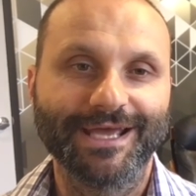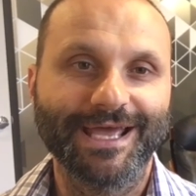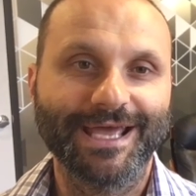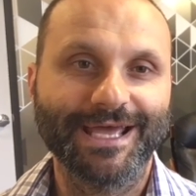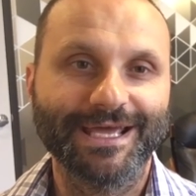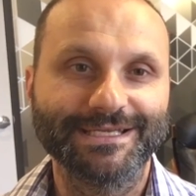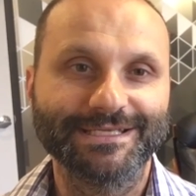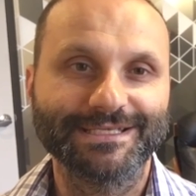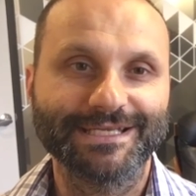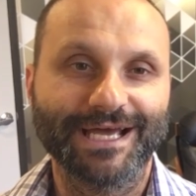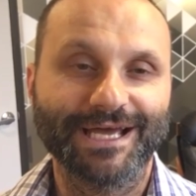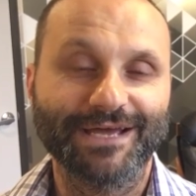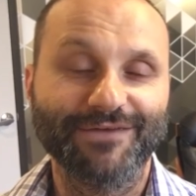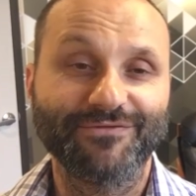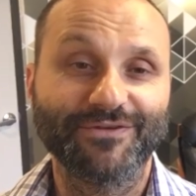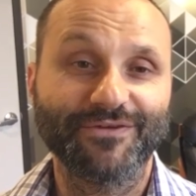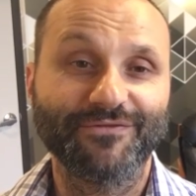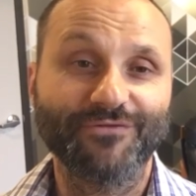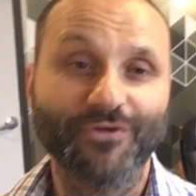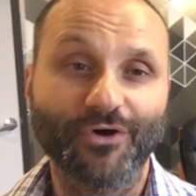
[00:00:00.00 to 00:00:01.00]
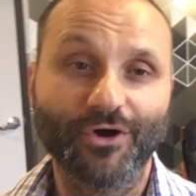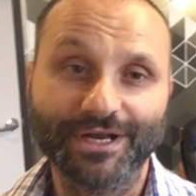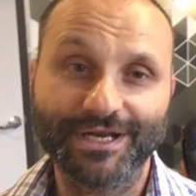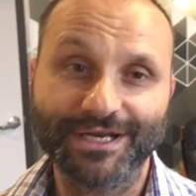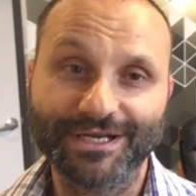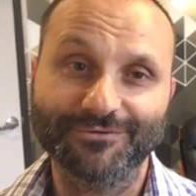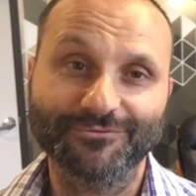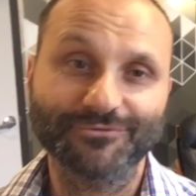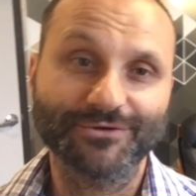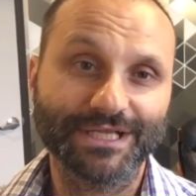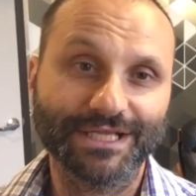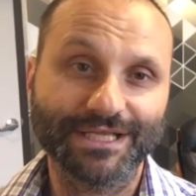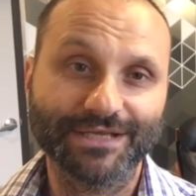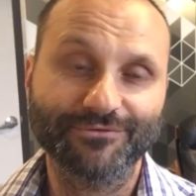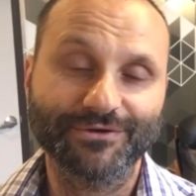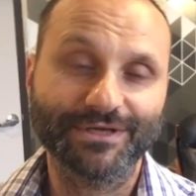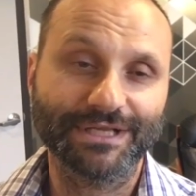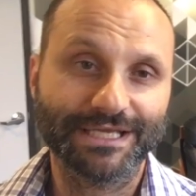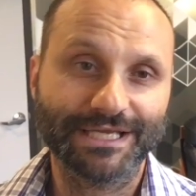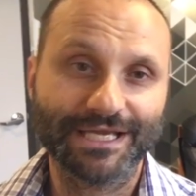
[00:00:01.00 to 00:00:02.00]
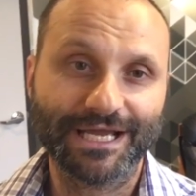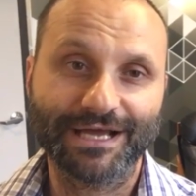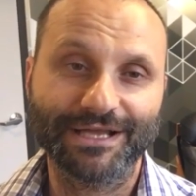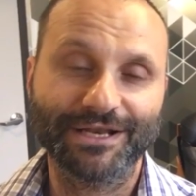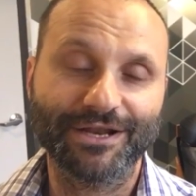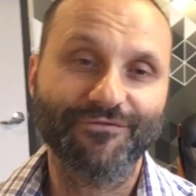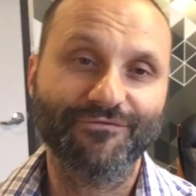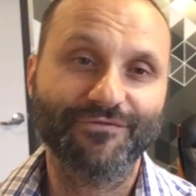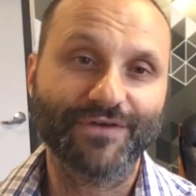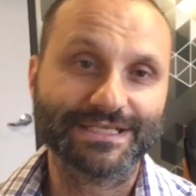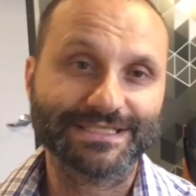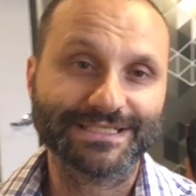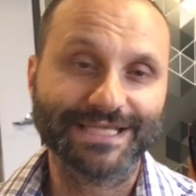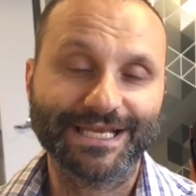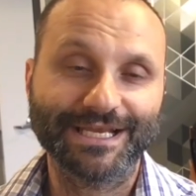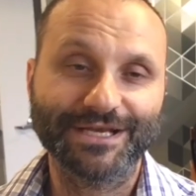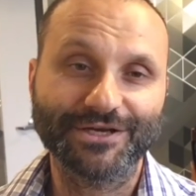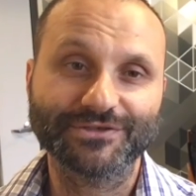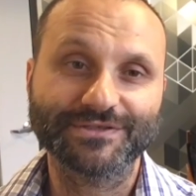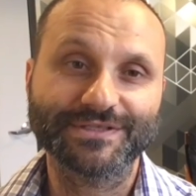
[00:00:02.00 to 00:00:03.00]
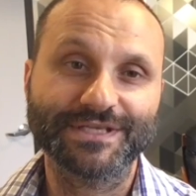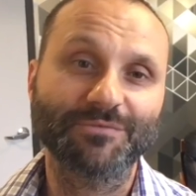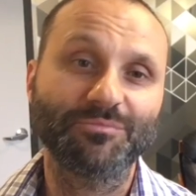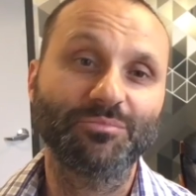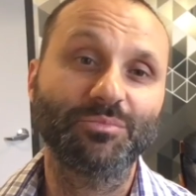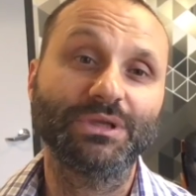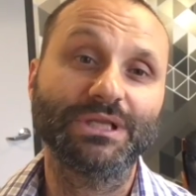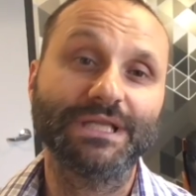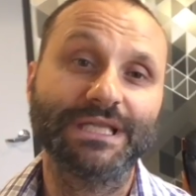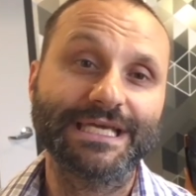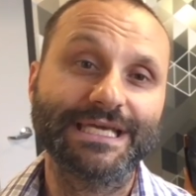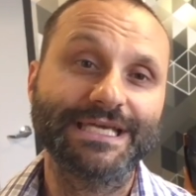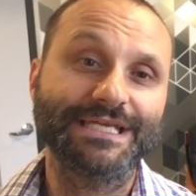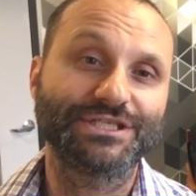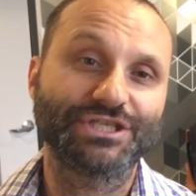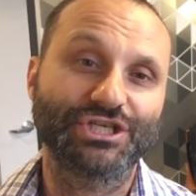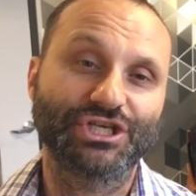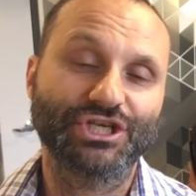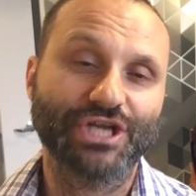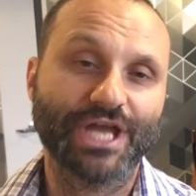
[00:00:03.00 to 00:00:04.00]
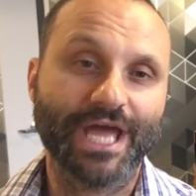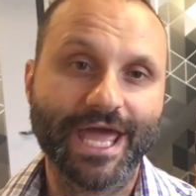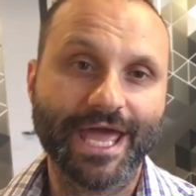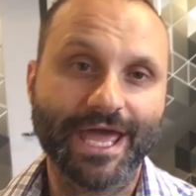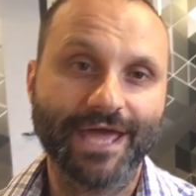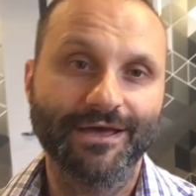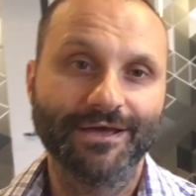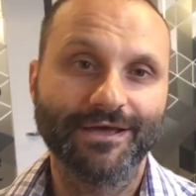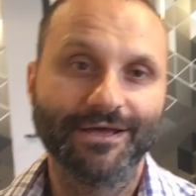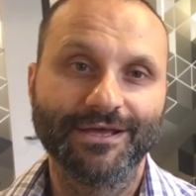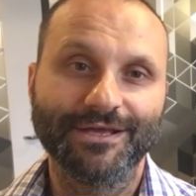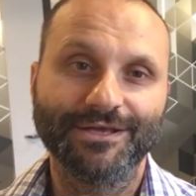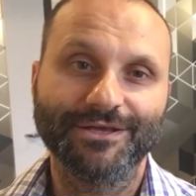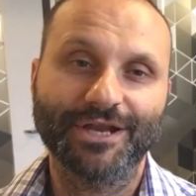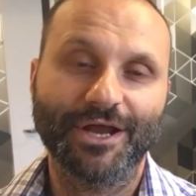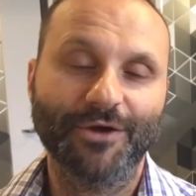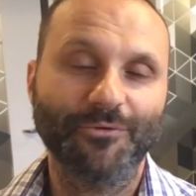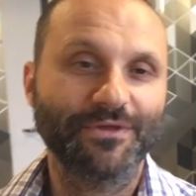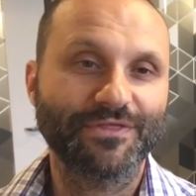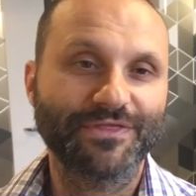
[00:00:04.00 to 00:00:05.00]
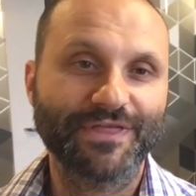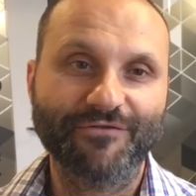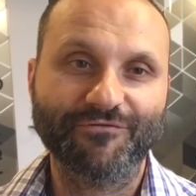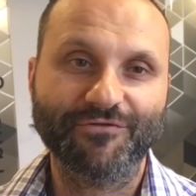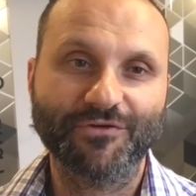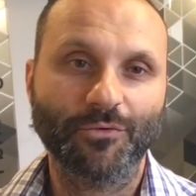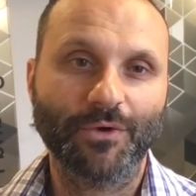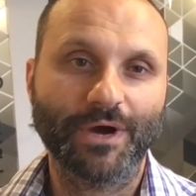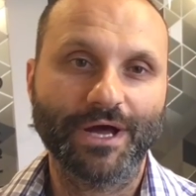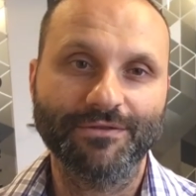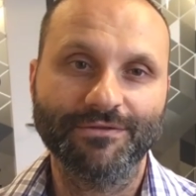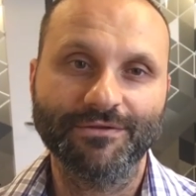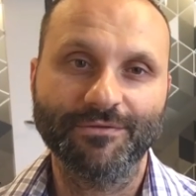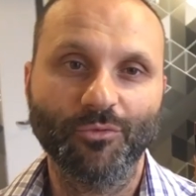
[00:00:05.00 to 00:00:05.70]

And if you find it really, really fascinating, interesting, please share, with everyone.